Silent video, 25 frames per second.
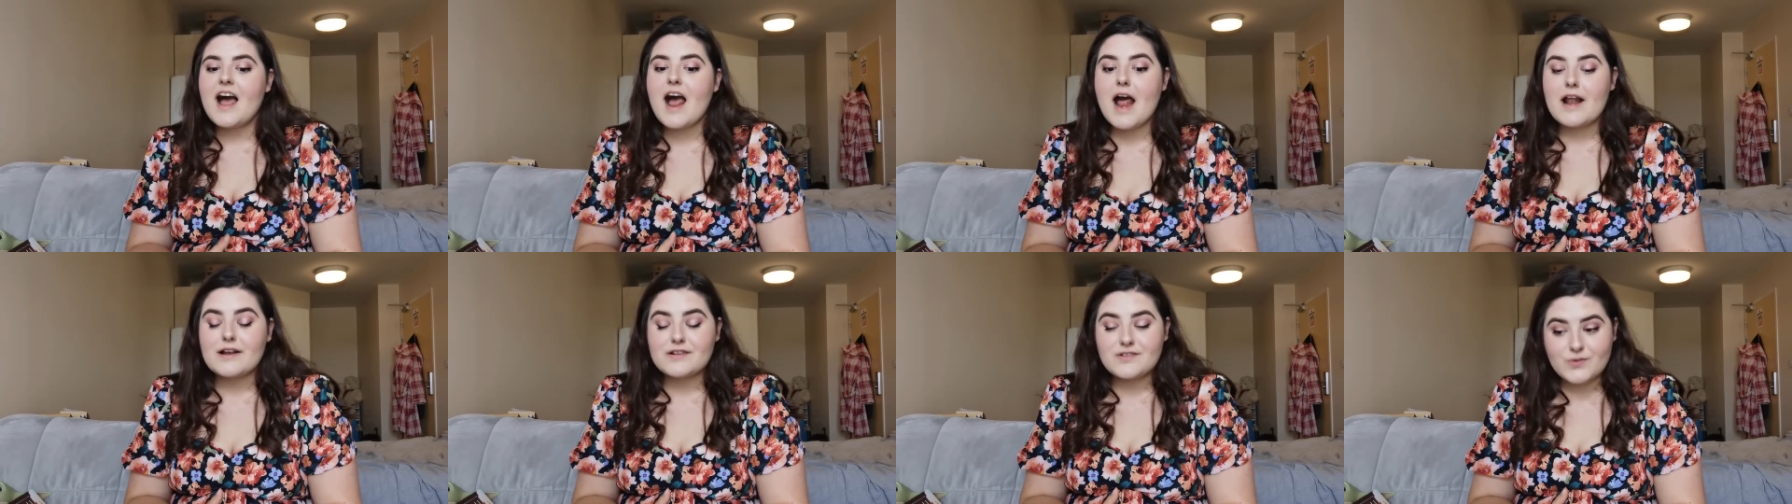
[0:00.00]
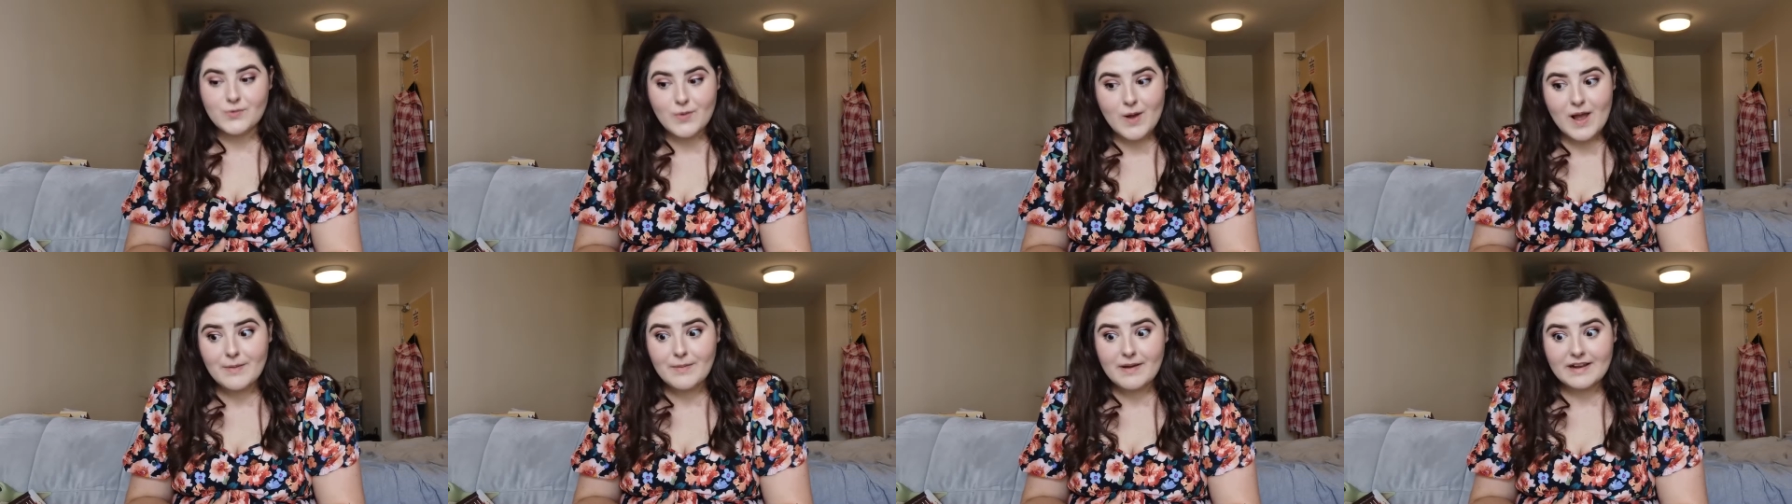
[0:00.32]
And
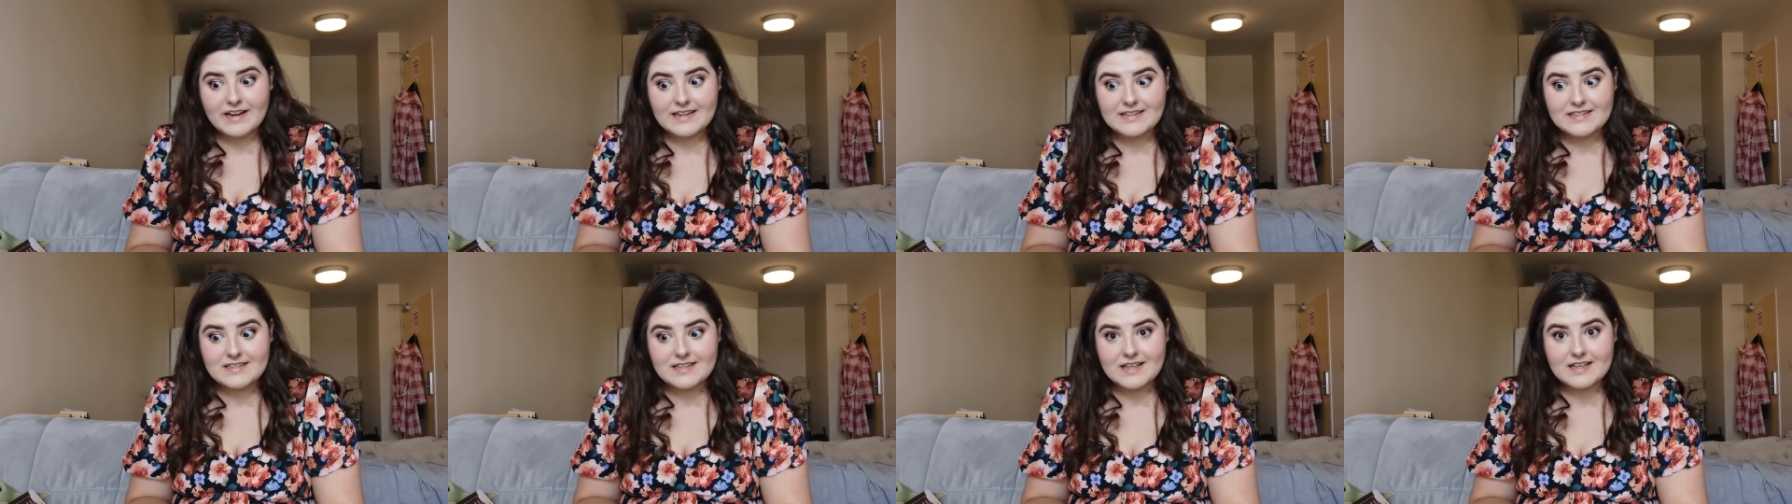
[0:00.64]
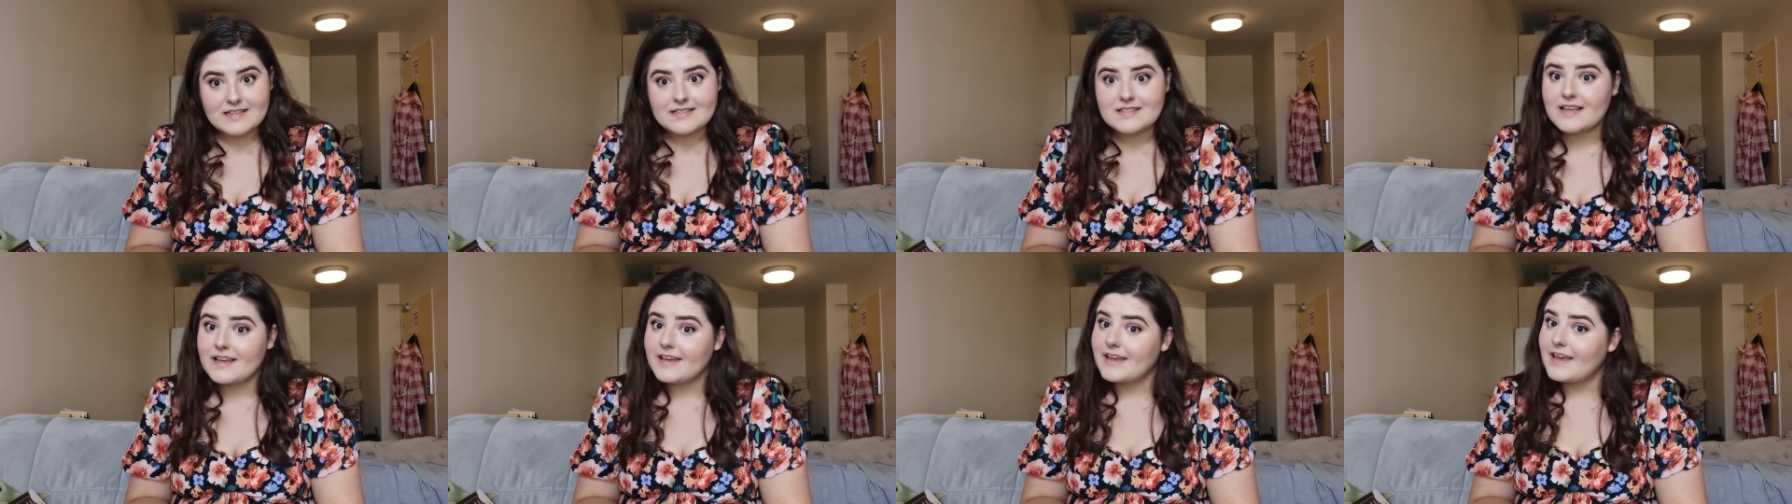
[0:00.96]
so I went into
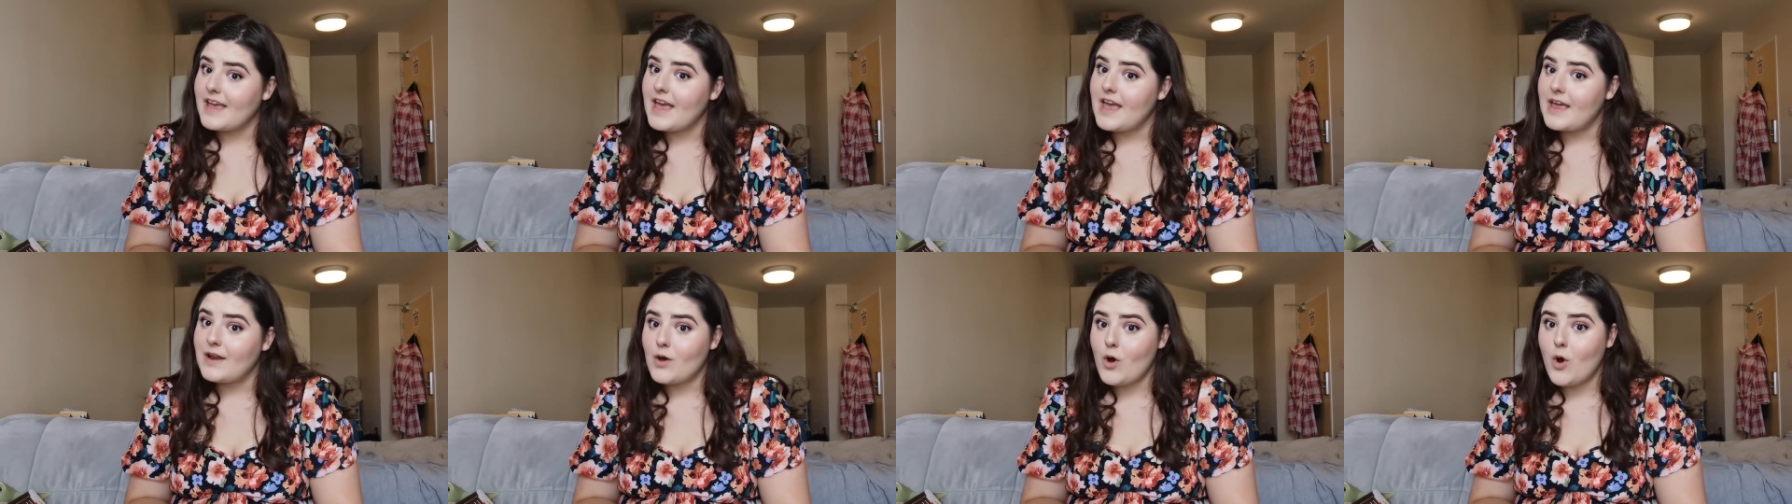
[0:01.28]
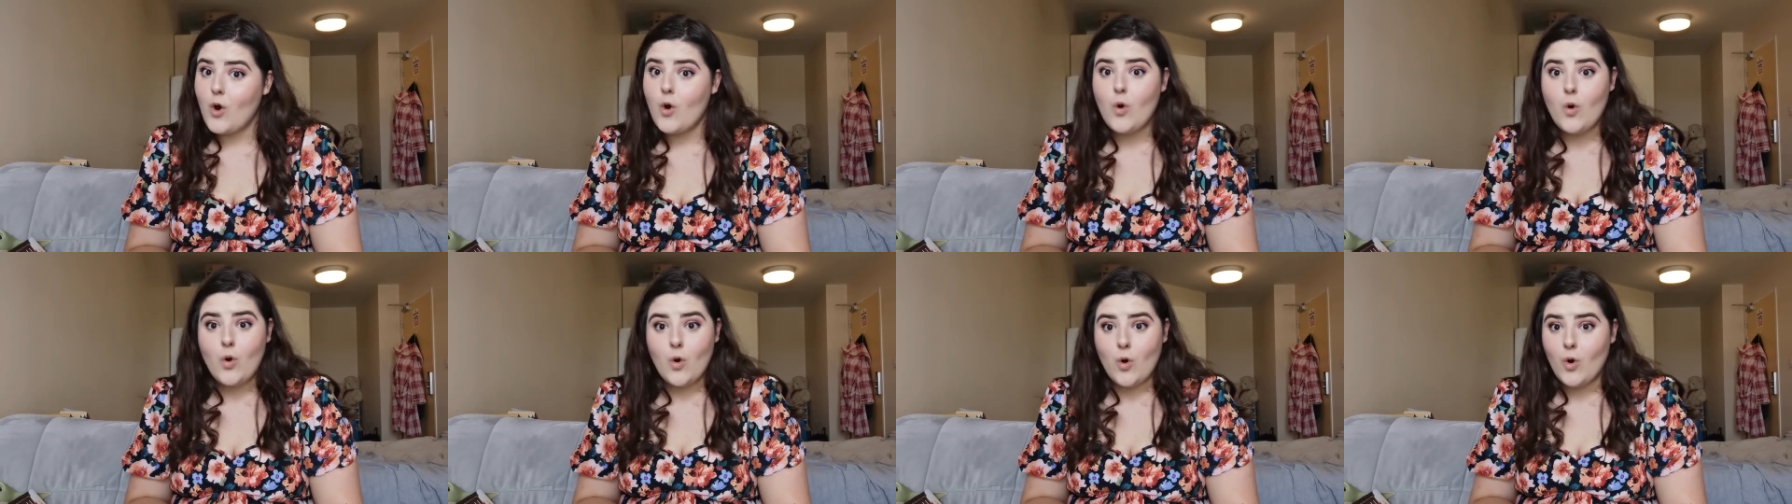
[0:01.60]
this thinking,
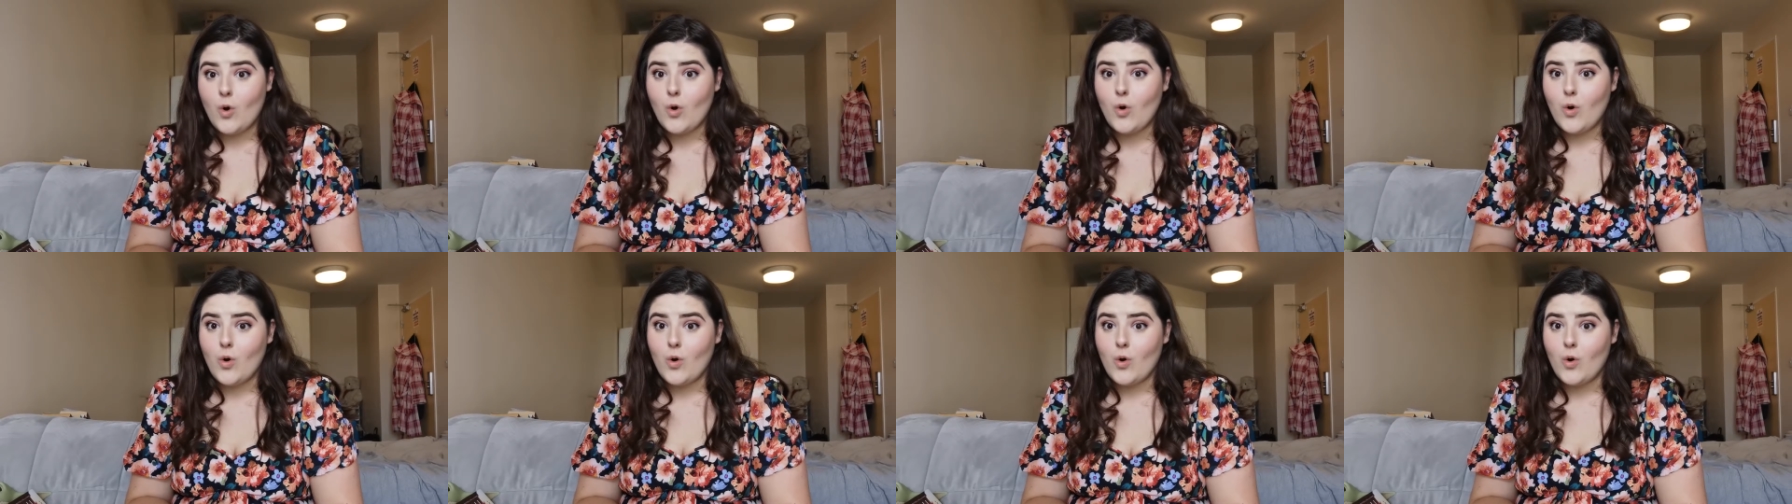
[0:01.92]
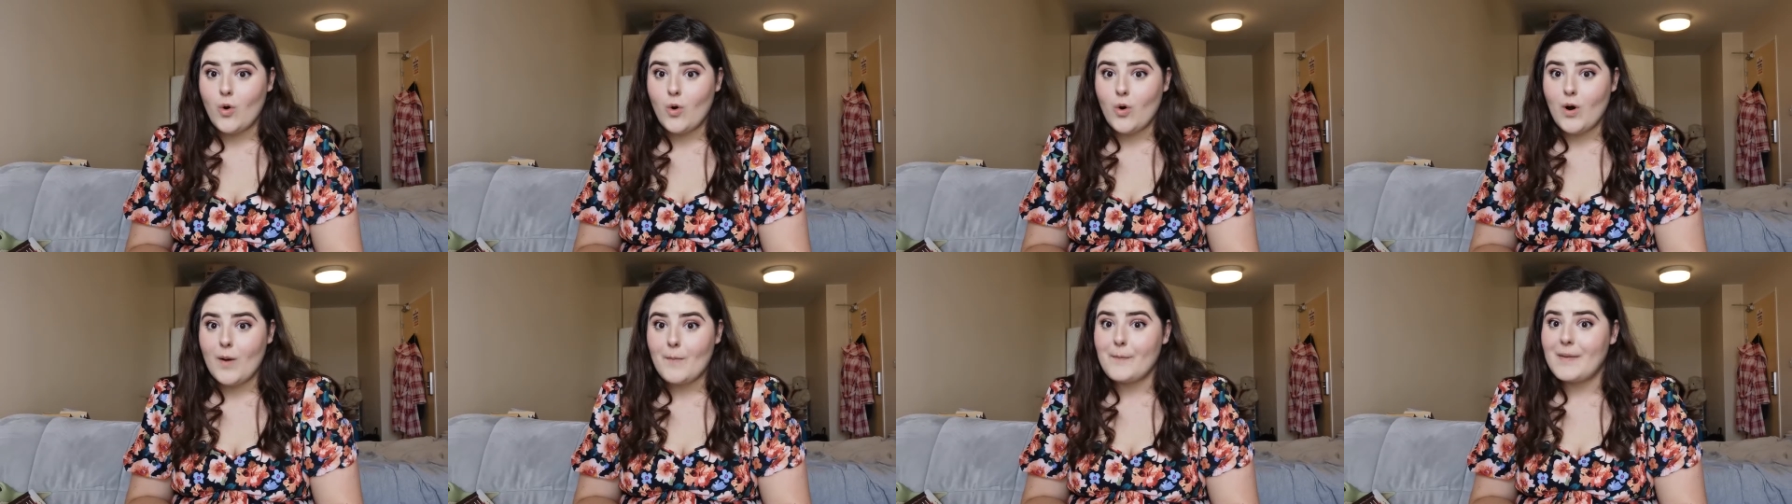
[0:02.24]

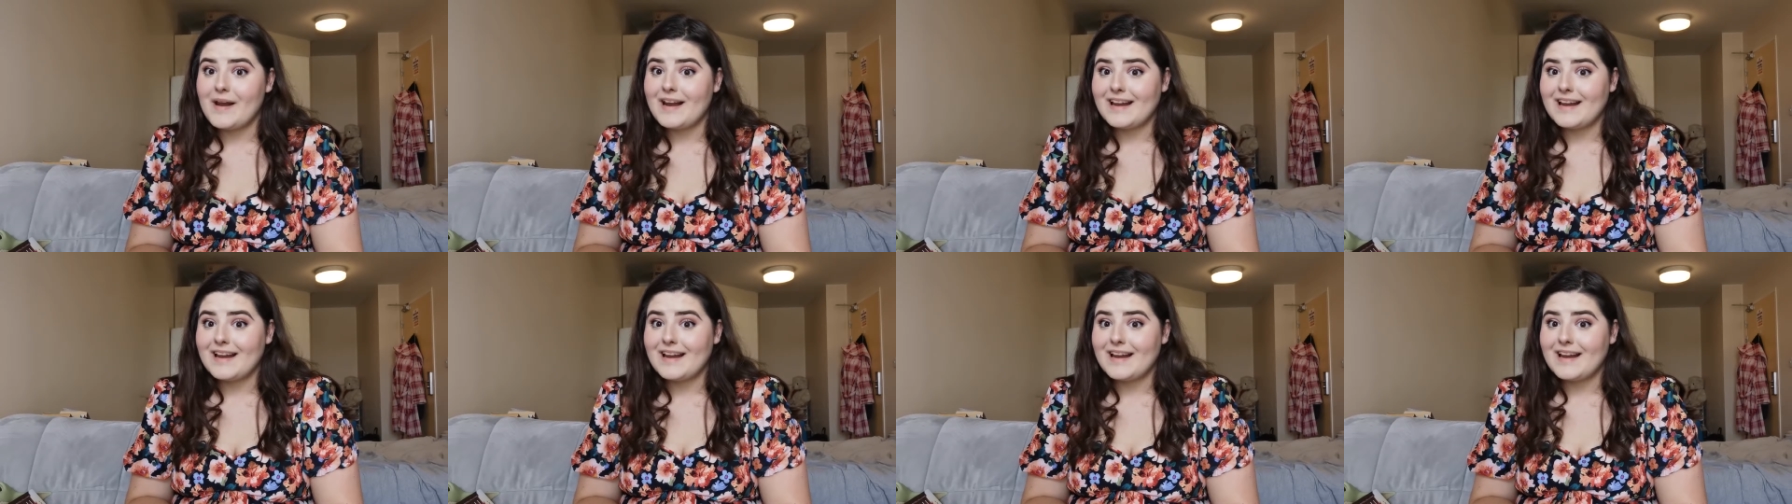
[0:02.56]
I'm